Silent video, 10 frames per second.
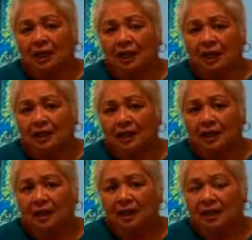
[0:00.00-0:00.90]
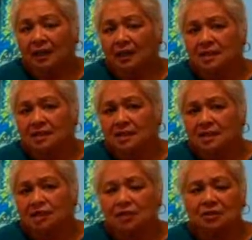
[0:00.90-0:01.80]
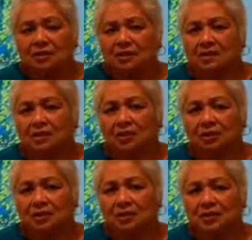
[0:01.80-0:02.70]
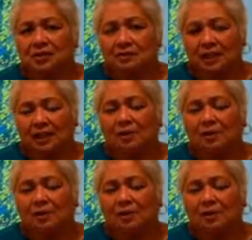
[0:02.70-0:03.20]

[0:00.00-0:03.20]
uh, and he's a generous, generous man.